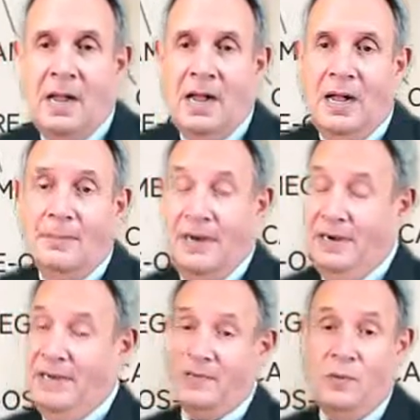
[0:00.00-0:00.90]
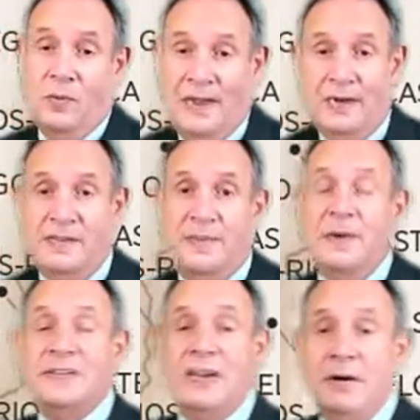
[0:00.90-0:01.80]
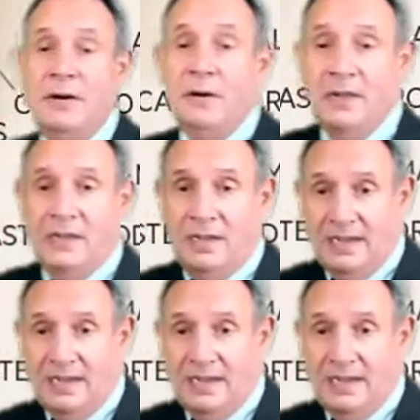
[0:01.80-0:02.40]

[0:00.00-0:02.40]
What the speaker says: But it is quite an experience. Here,